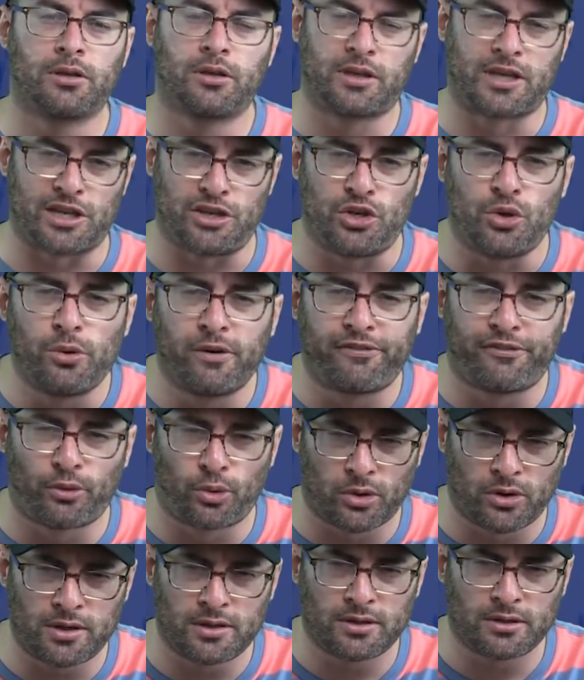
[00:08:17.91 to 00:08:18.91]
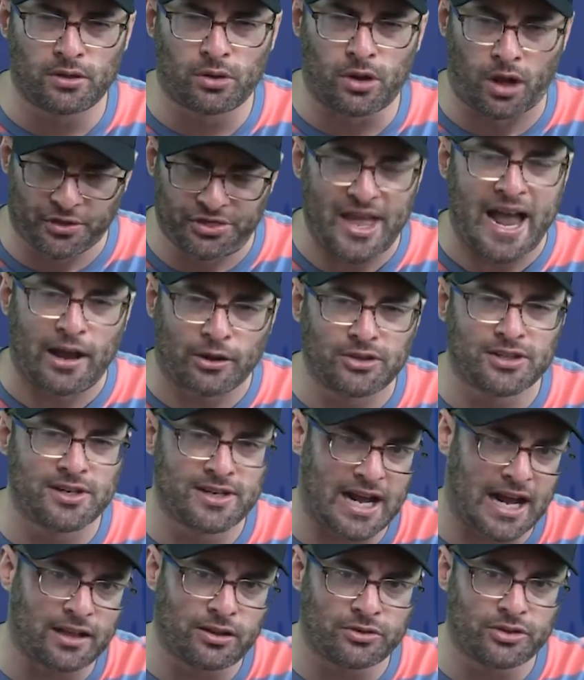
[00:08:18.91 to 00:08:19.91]
Can you afford a $1,000
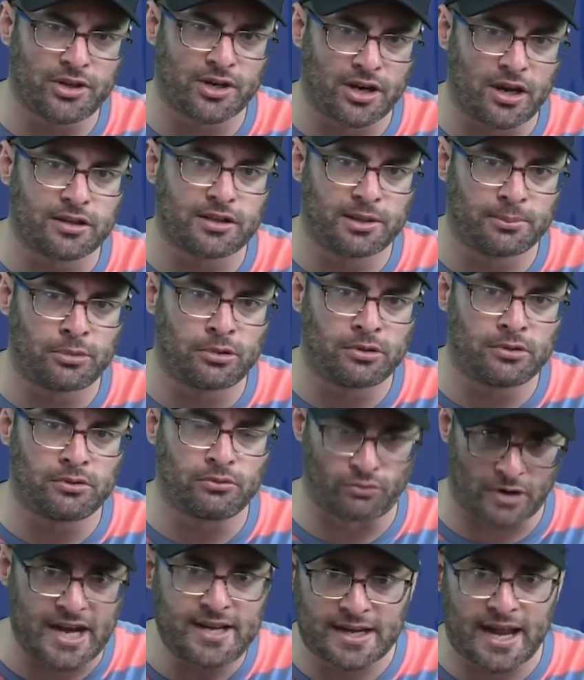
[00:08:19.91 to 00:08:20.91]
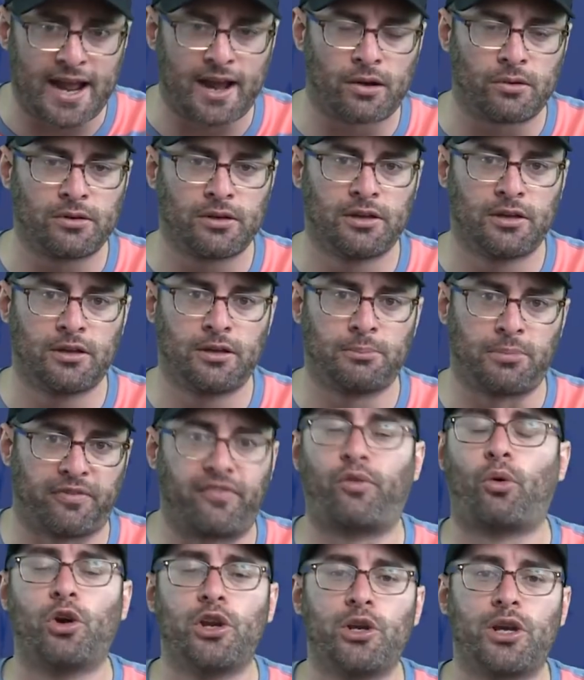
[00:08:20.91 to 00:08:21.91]
deductible right now
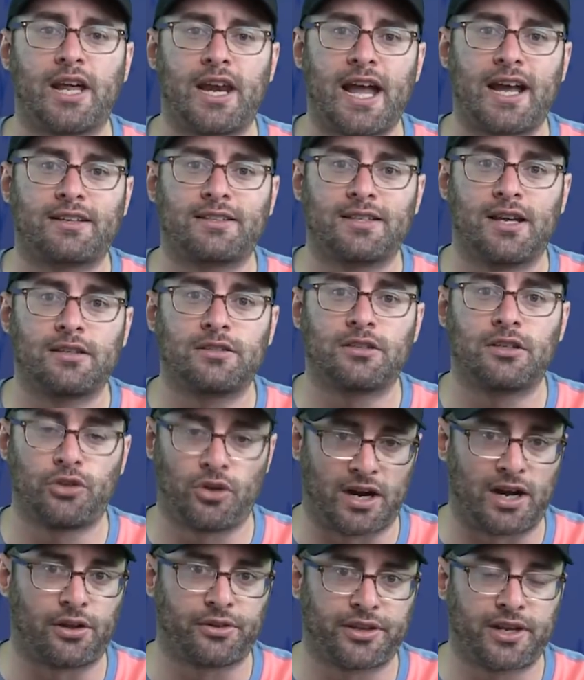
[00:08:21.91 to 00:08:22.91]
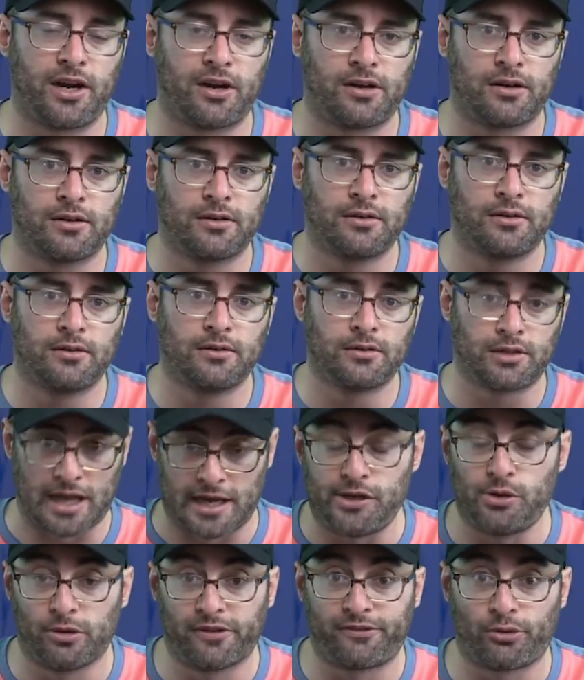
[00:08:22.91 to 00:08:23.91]
before you could access your health care?
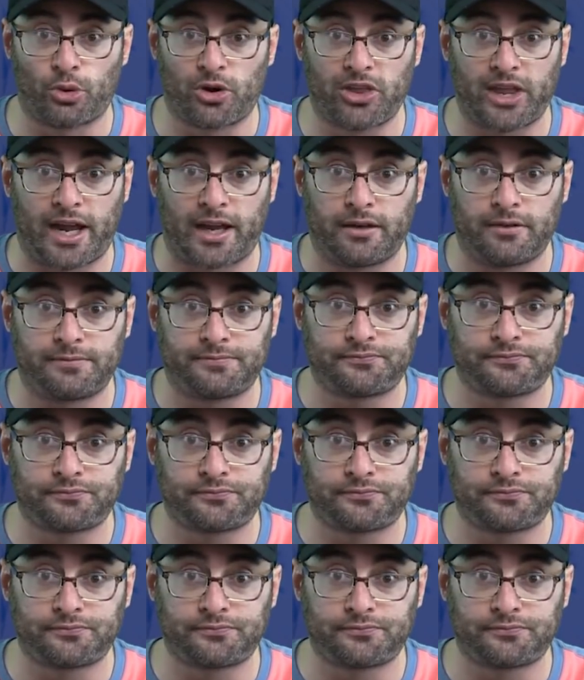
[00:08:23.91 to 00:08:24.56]
Can you afford that?